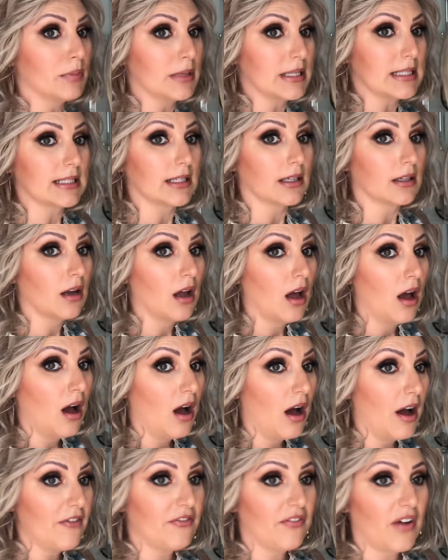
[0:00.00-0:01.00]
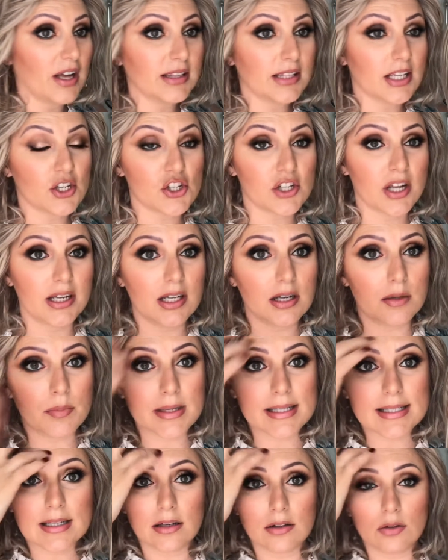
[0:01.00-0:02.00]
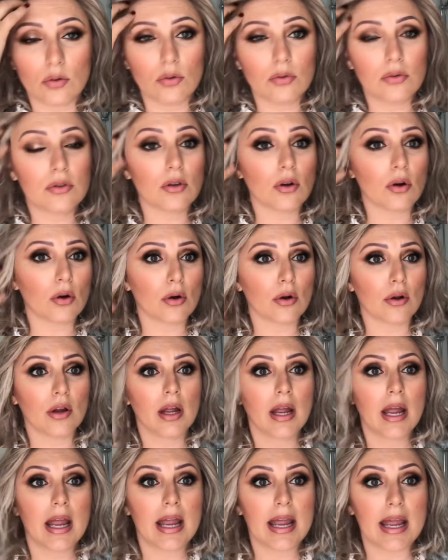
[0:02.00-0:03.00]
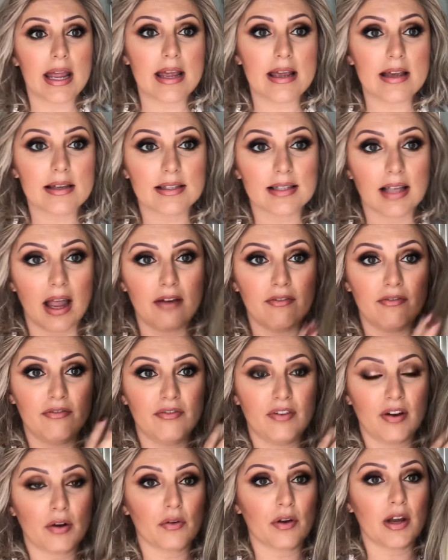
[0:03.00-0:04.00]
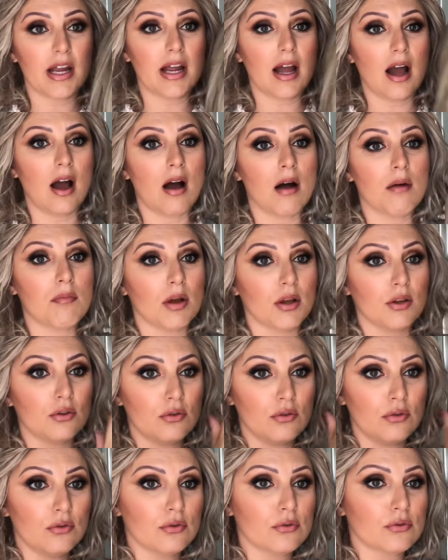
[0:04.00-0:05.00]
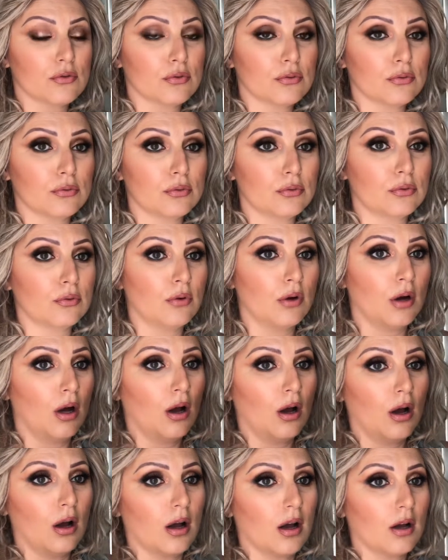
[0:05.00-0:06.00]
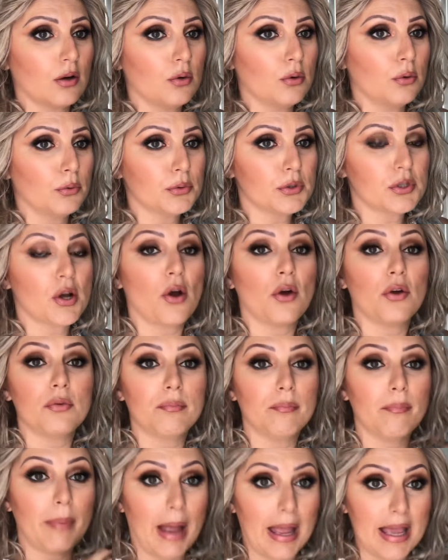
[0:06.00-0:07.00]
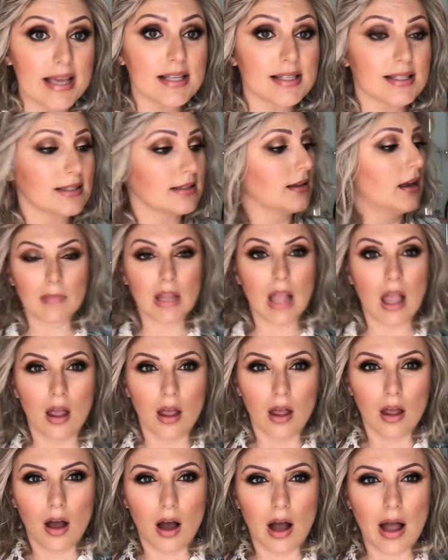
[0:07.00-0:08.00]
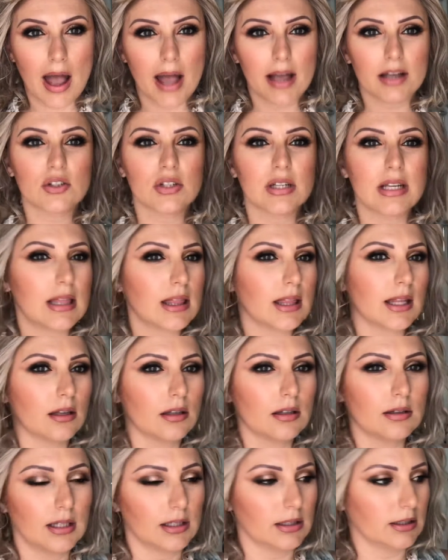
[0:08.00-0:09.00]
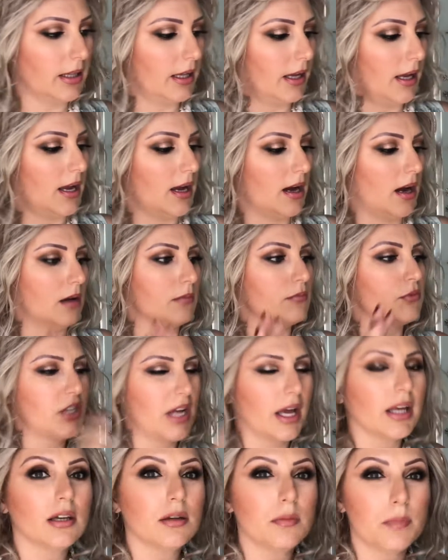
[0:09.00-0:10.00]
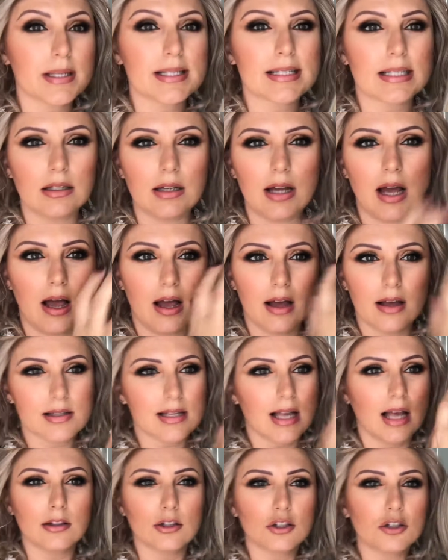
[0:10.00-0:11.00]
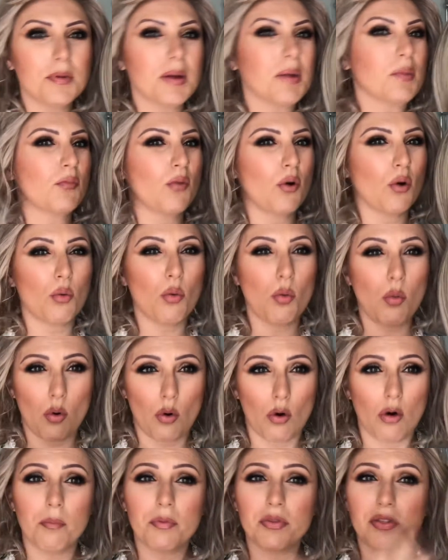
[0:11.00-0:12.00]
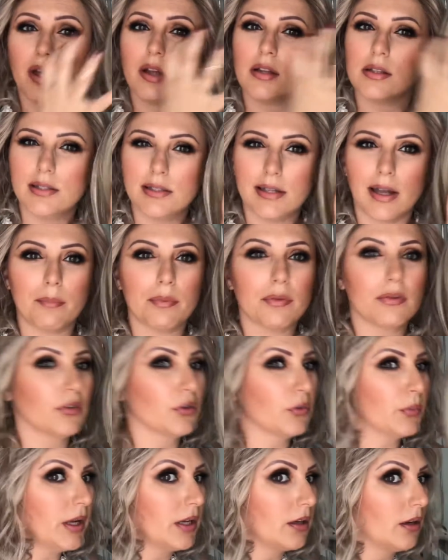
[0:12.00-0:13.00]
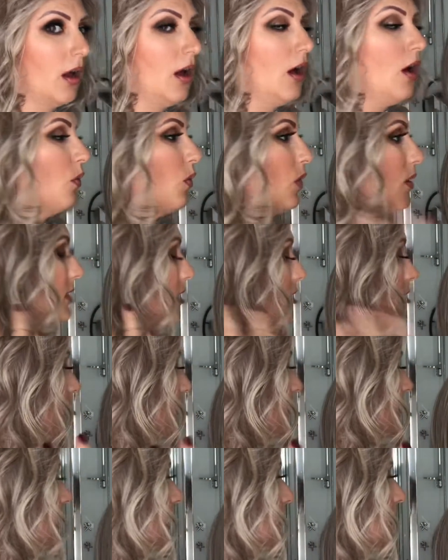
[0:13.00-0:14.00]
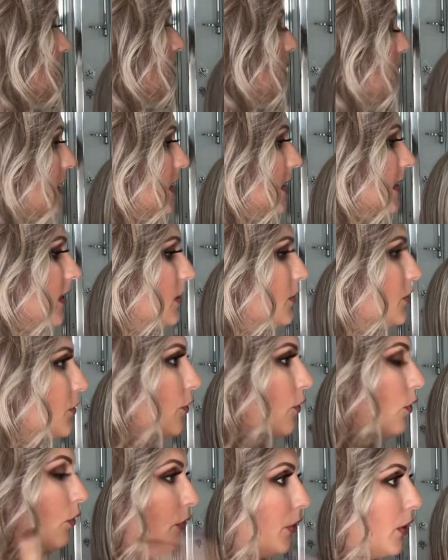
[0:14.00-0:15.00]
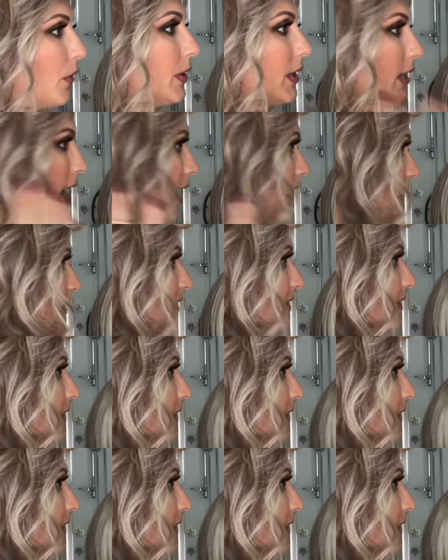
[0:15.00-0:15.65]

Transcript: Biscuit. I find that Shaded Biscuit, although is a very neutral, cool tone base, I actually think that the Shaded Biscuit has a little bit more warmth and depth to it, whilst Iced Latte Macchiato, although it has